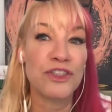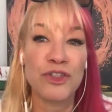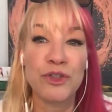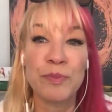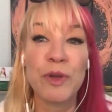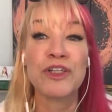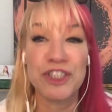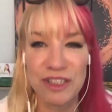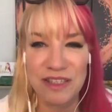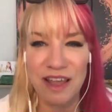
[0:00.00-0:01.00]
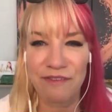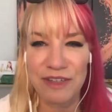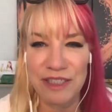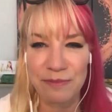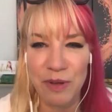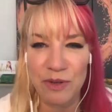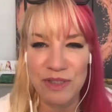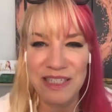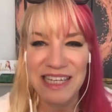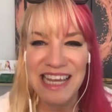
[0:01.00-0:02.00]
to purchase Huffington
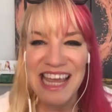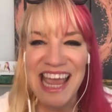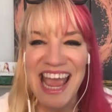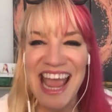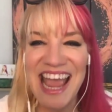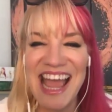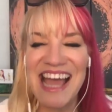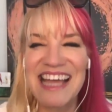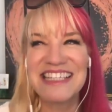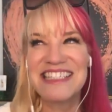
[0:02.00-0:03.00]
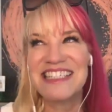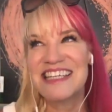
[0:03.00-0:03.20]
Post. And